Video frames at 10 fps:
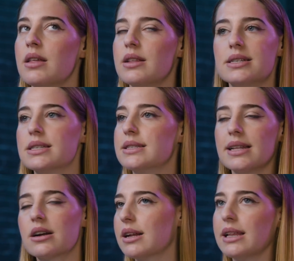This is
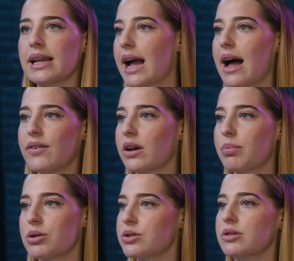literally like having a
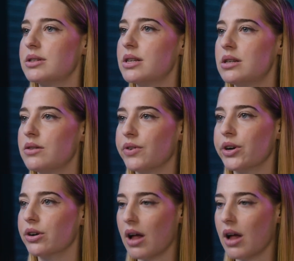personal assistant for your